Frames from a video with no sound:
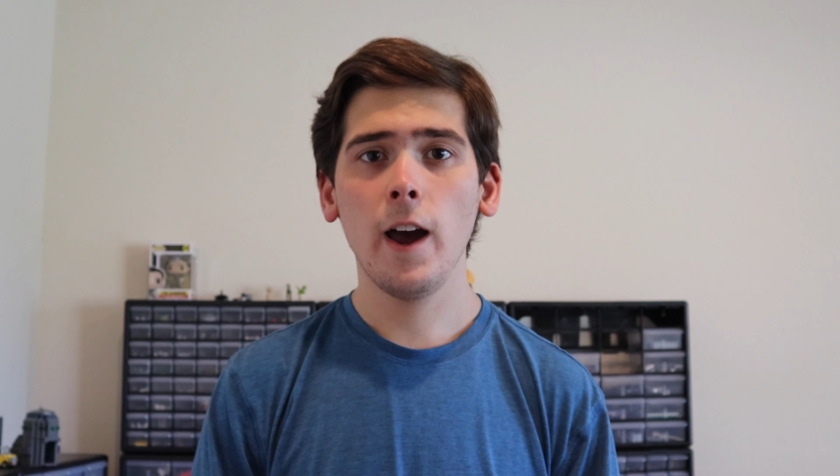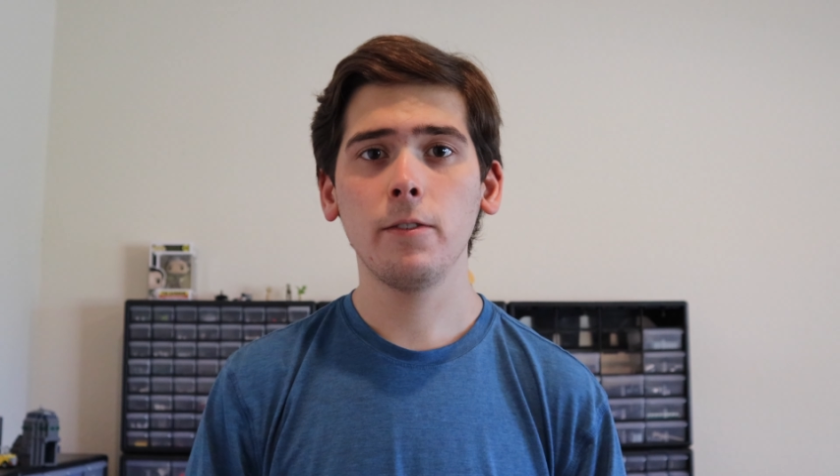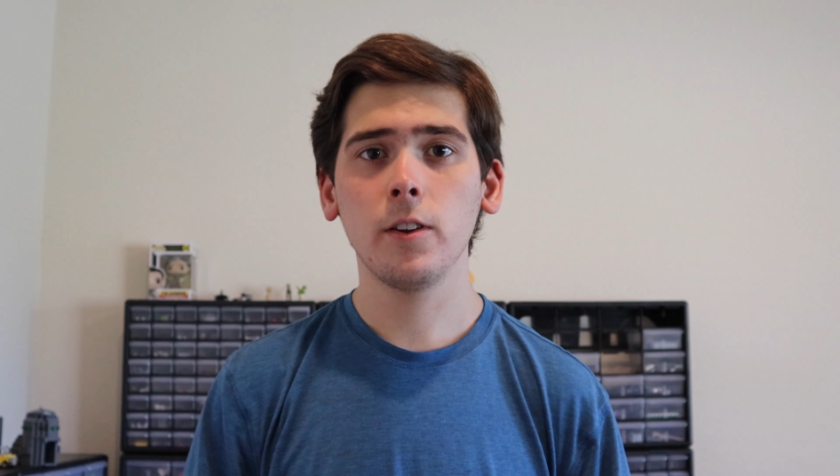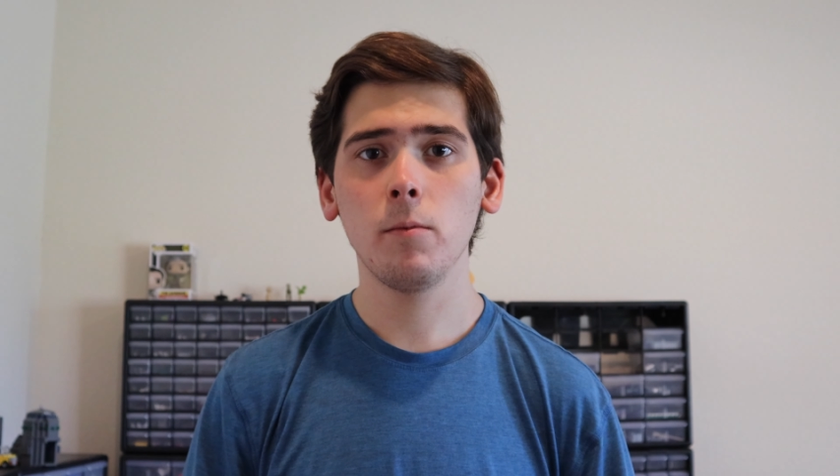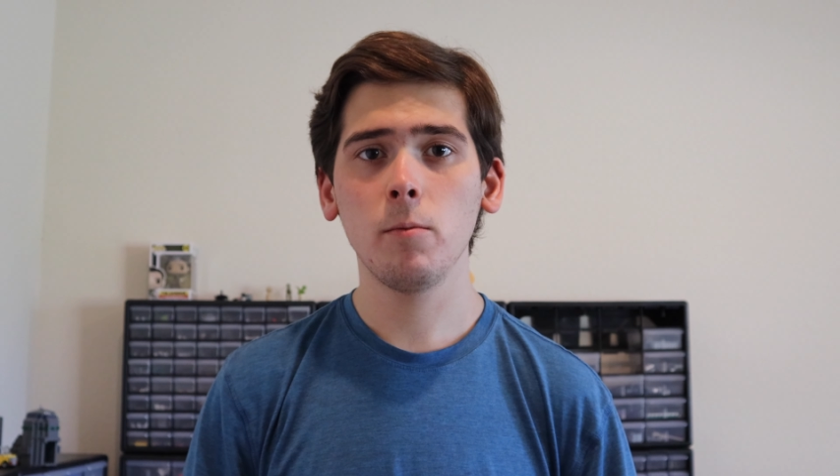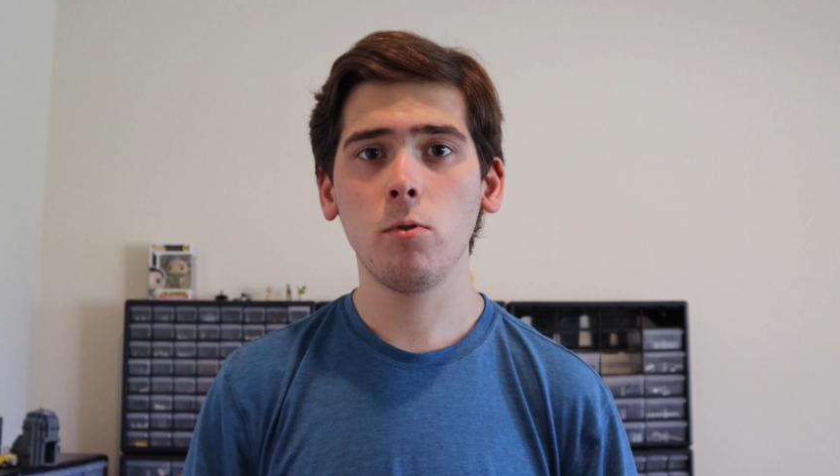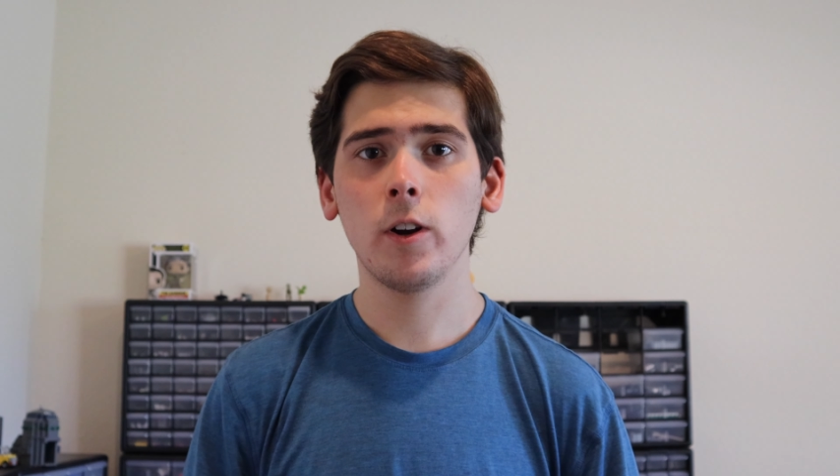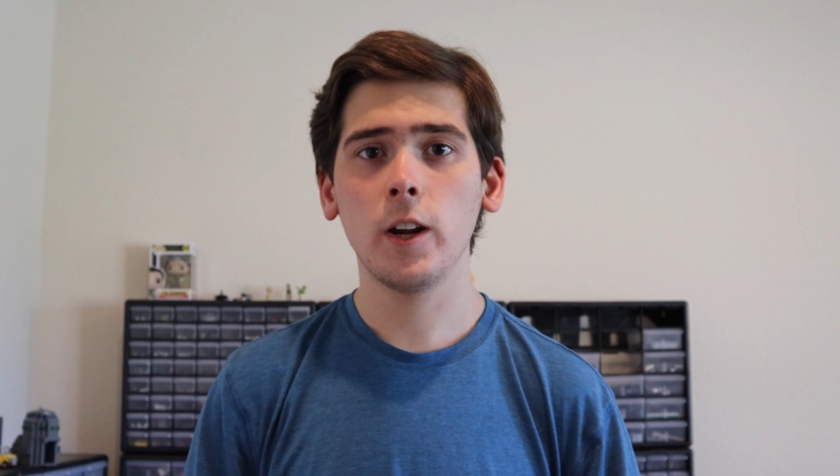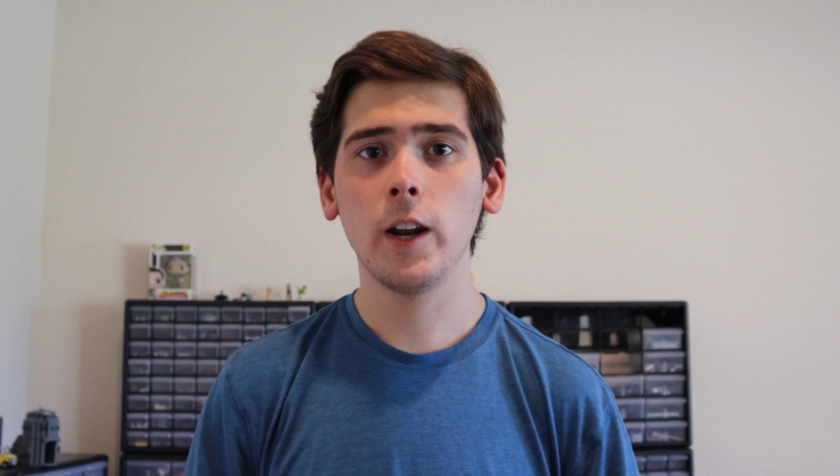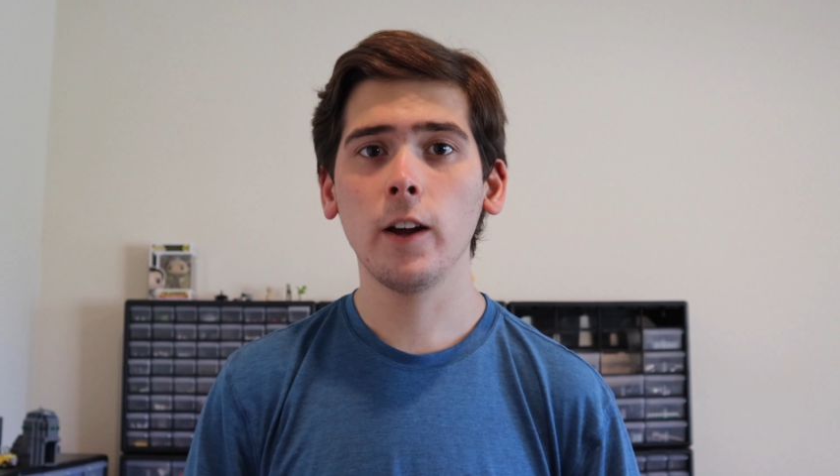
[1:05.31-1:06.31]
I have some
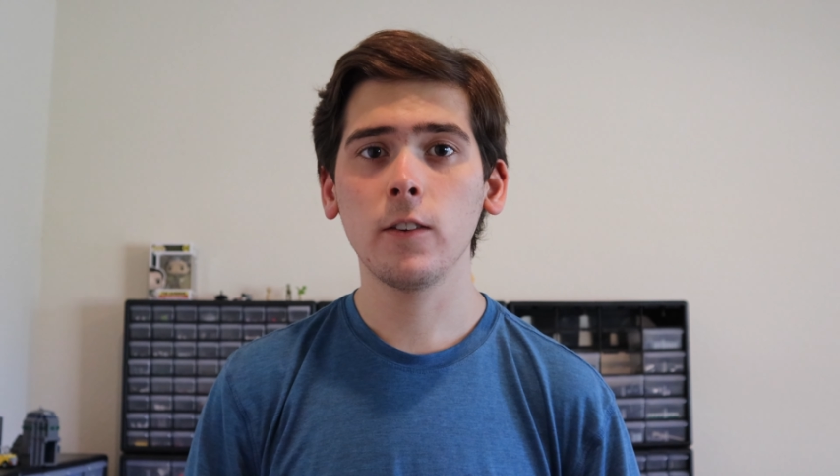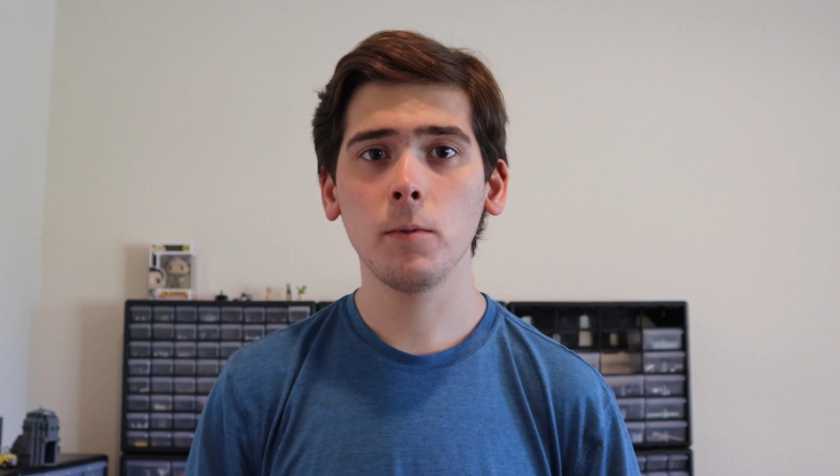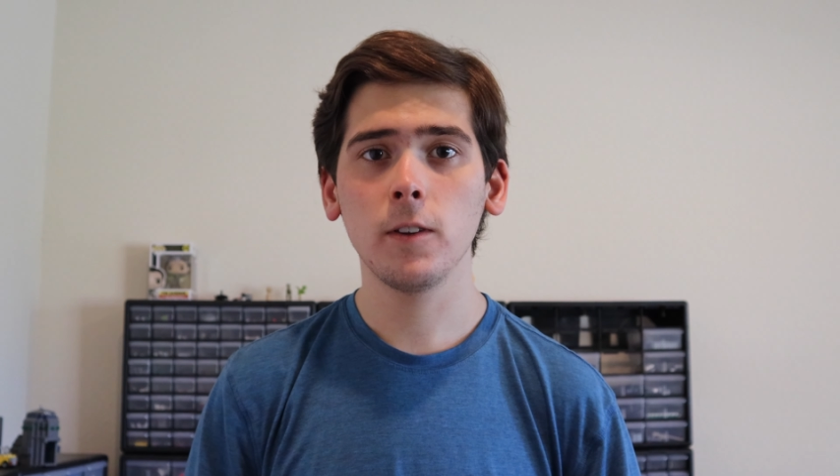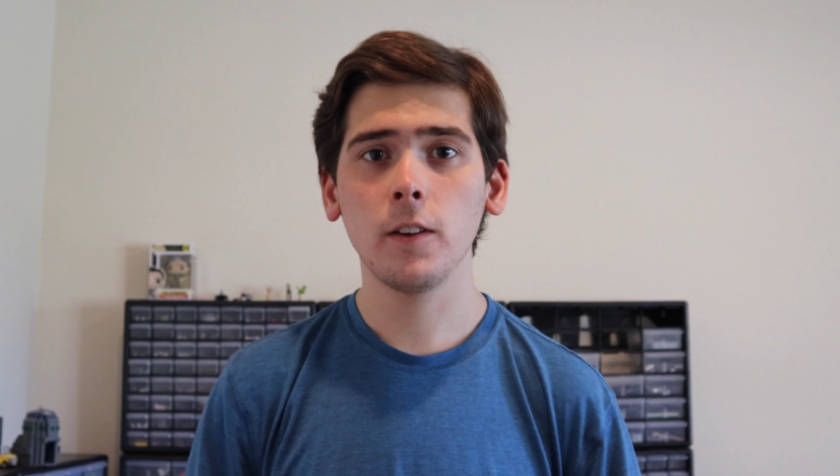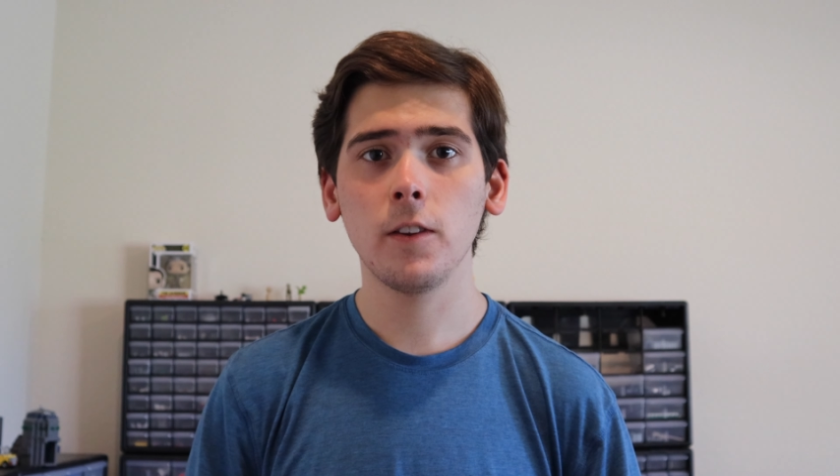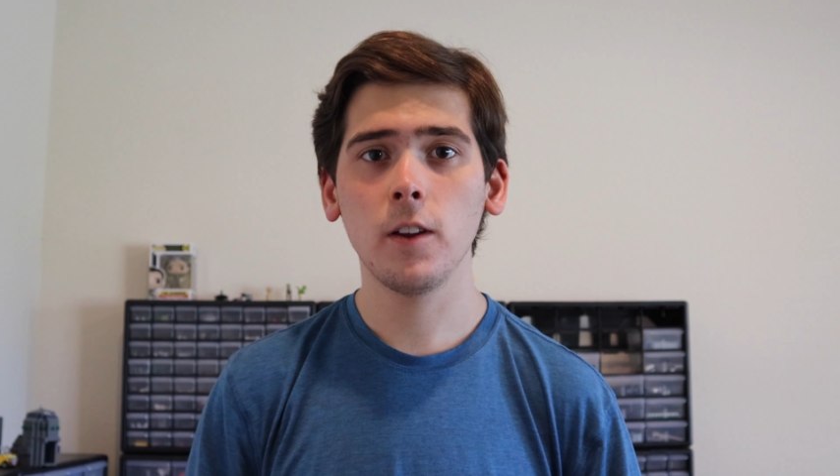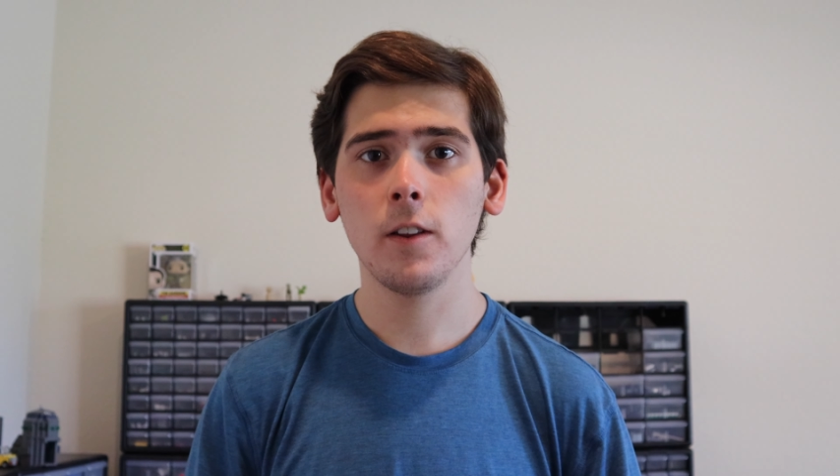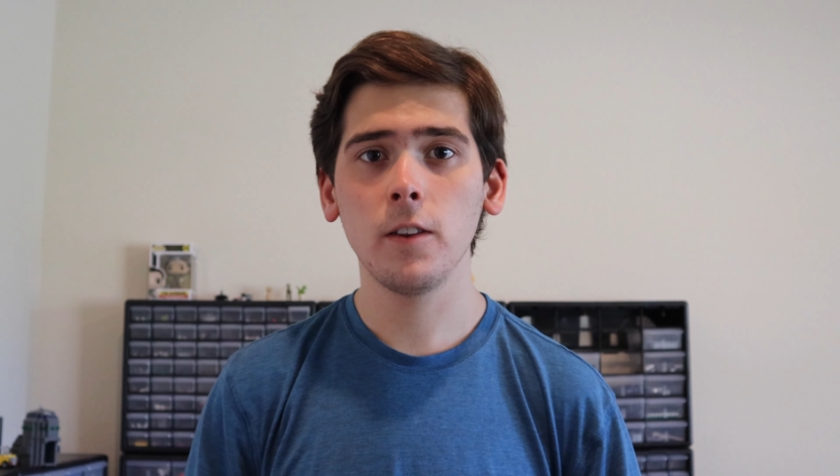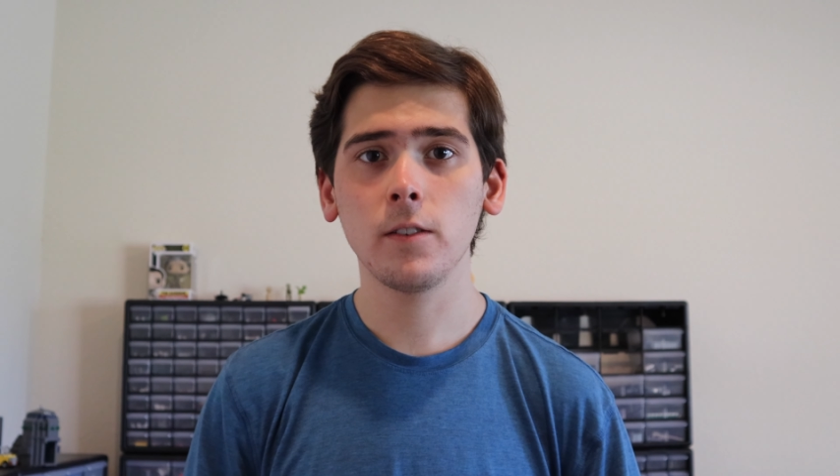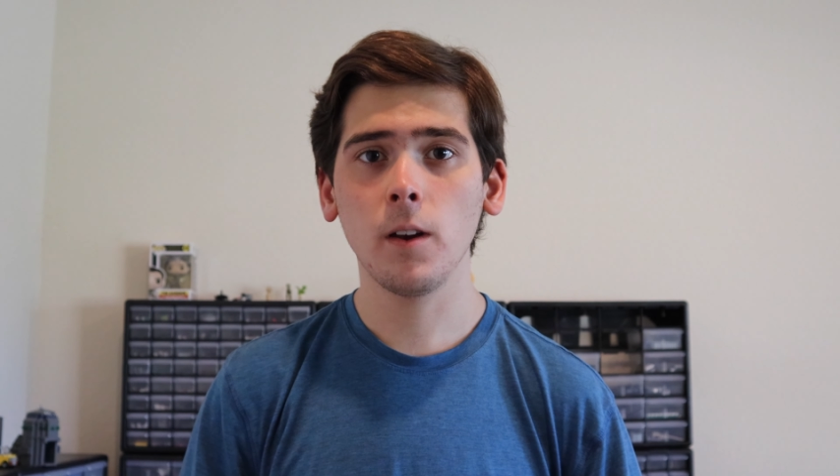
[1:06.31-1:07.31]
important announcements at the end
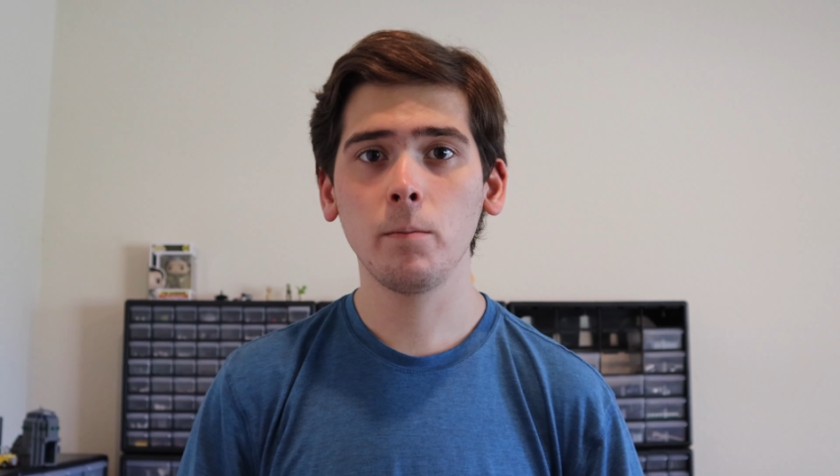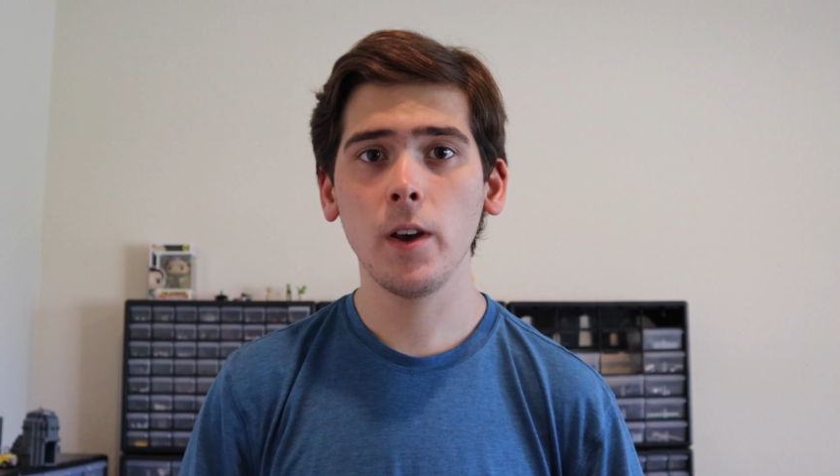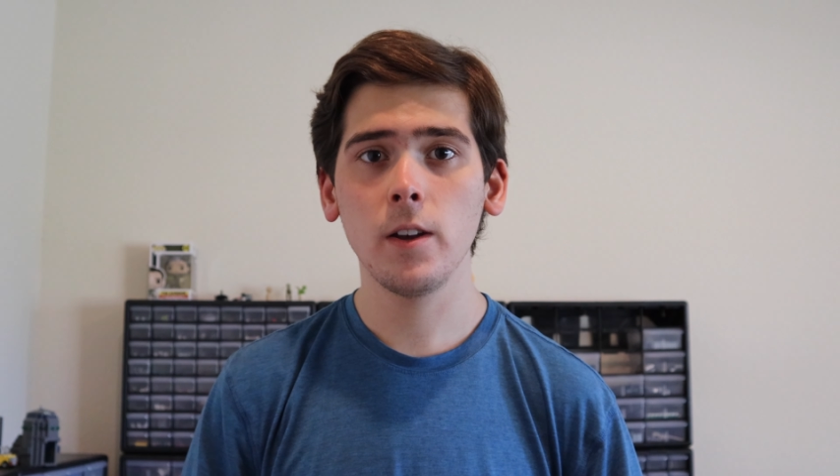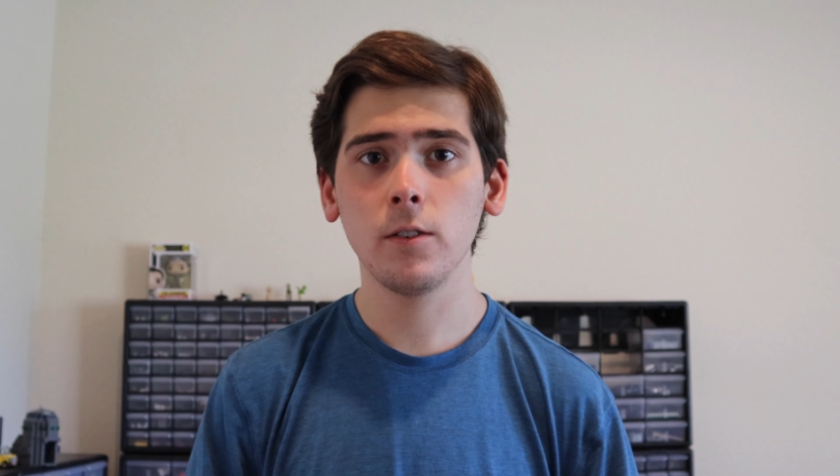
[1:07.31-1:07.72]
of this update,